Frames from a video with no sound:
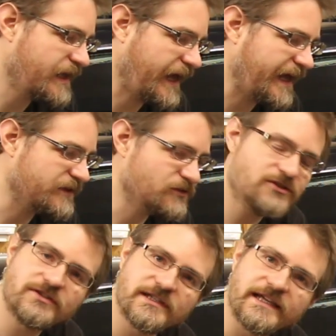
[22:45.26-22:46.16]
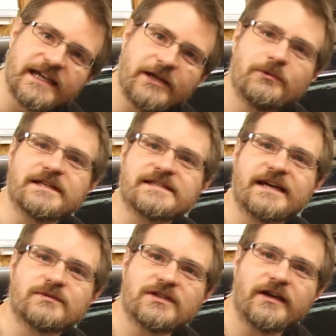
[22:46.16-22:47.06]
and just hear what it
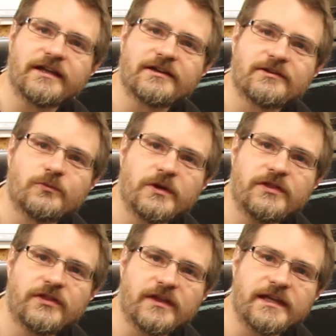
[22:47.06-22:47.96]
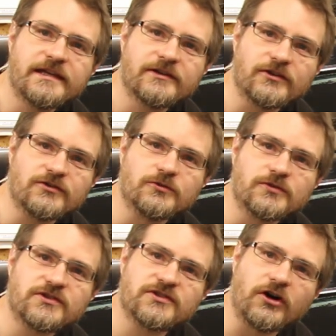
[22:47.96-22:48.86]
sounds like with the
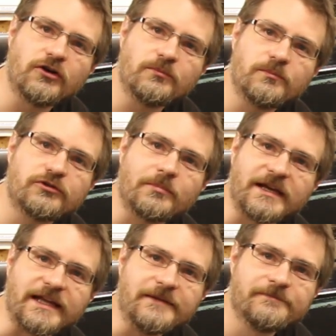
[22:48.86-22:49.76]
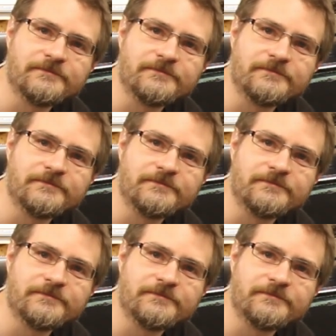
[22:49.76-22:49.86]
exhausts on properly.